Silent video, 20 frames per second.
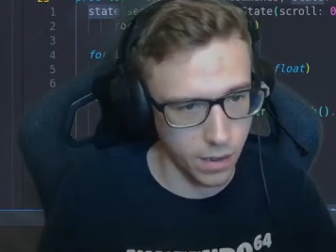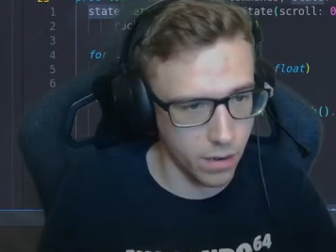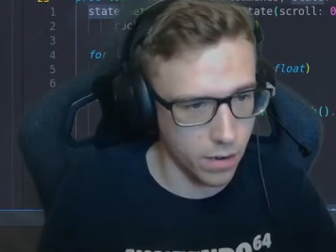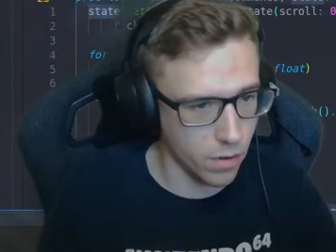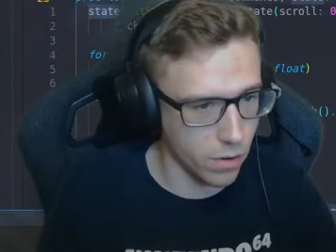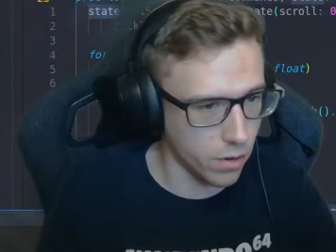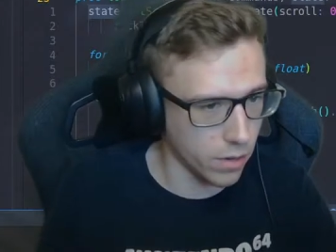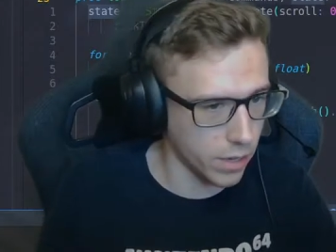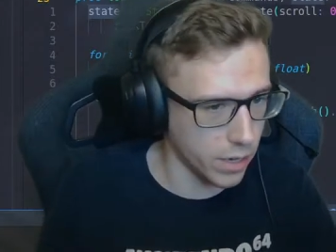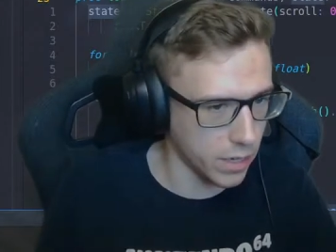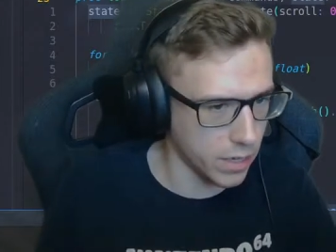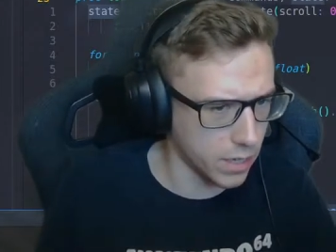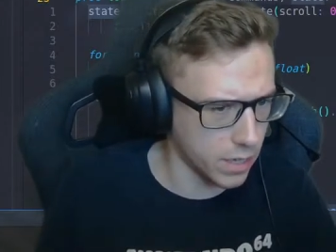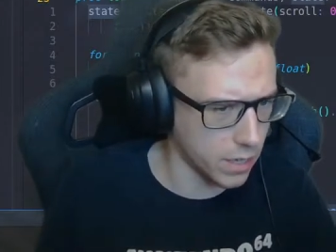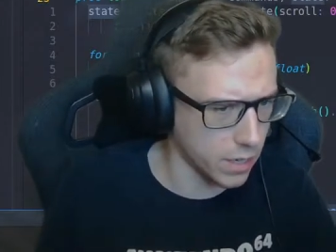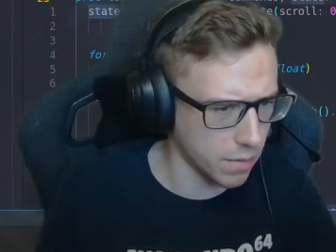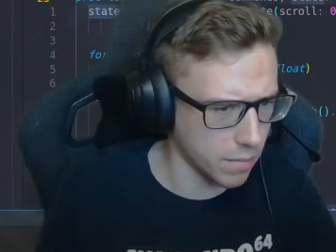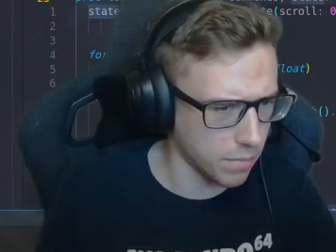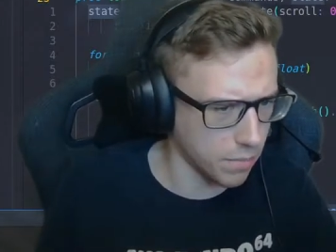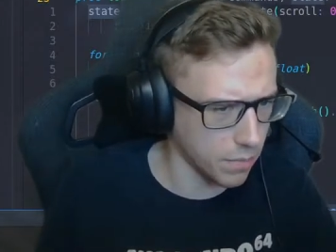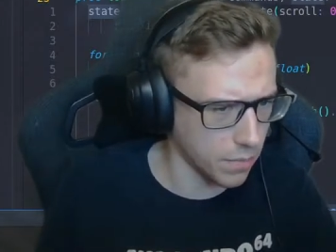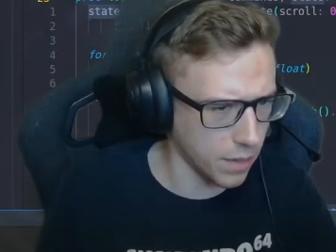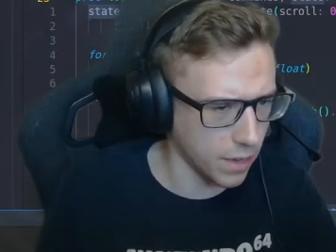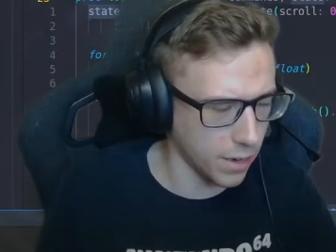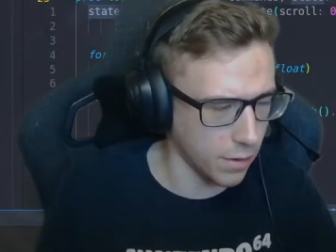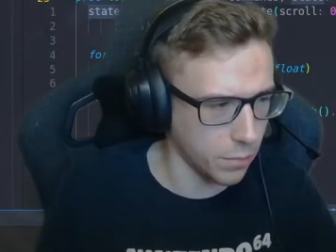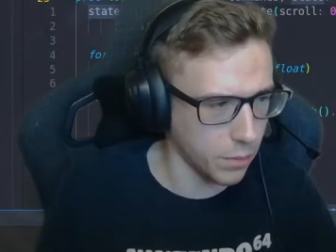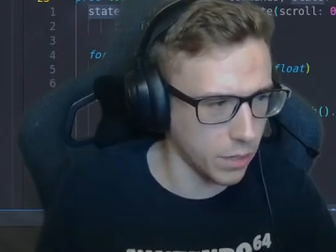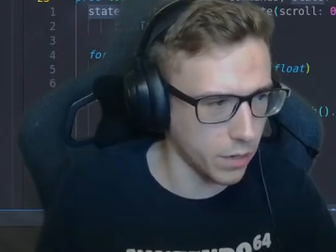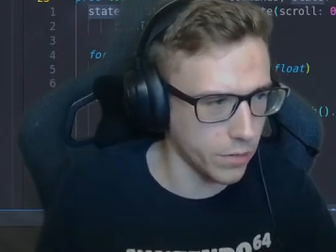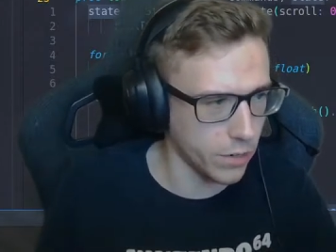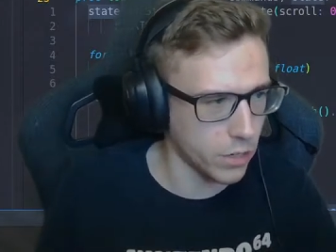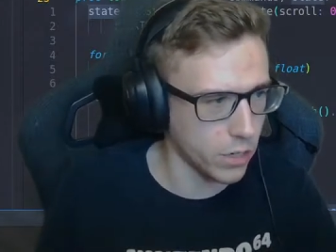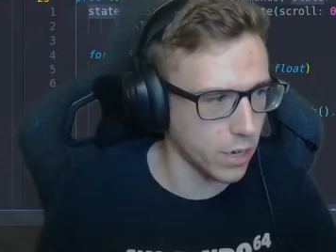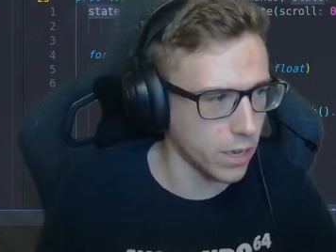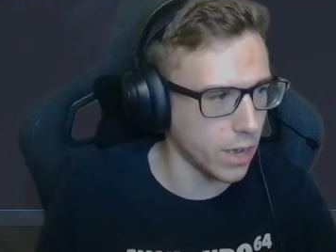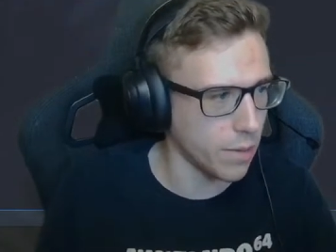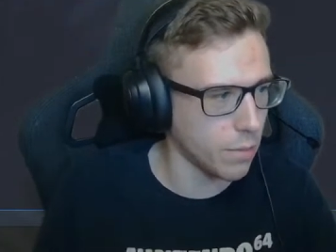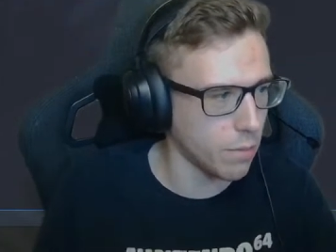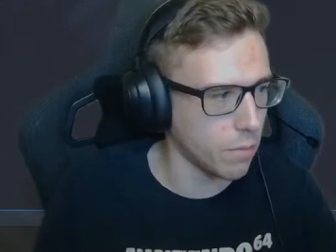or at least I don't believe it should
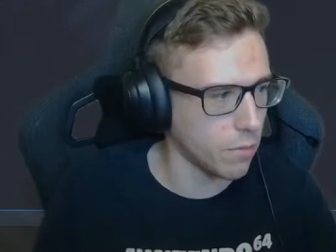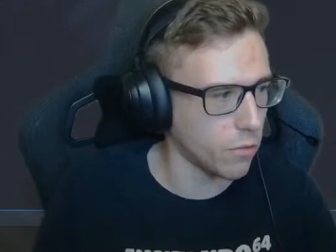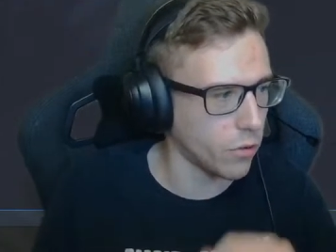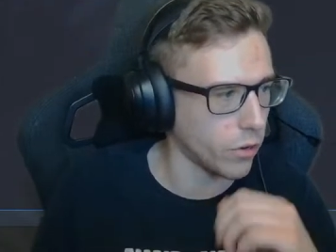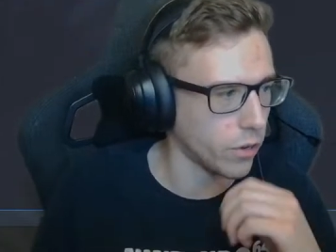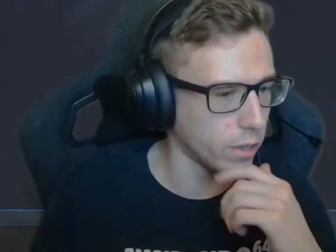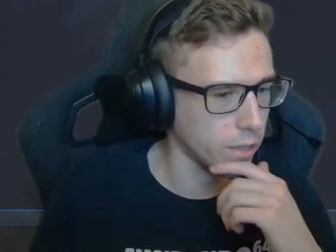happen before the